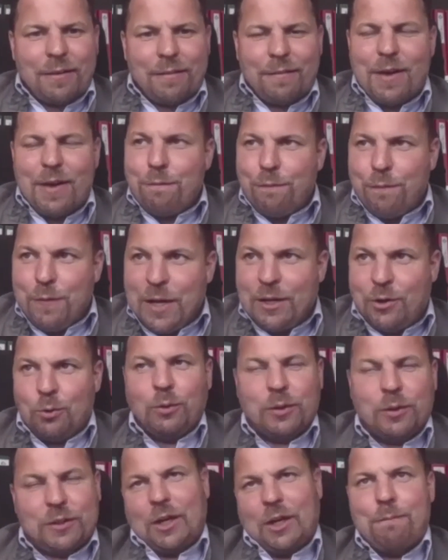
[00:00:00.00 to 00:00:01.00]
If we
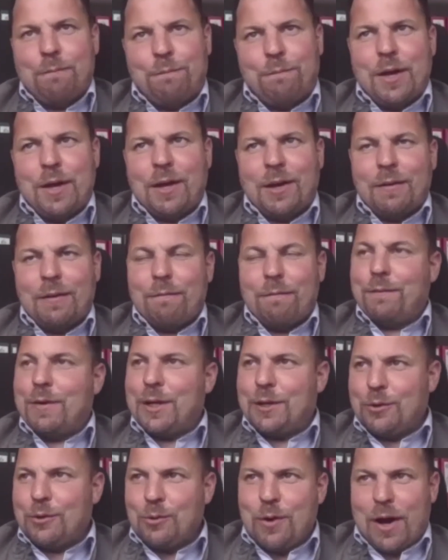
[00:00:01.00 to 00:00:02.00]
do something, we
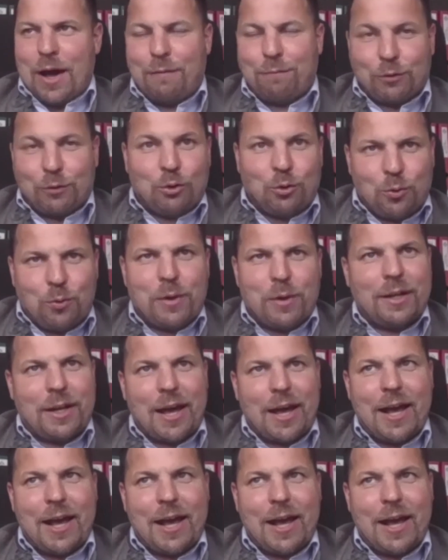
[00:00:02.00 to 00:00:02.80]
do have to do it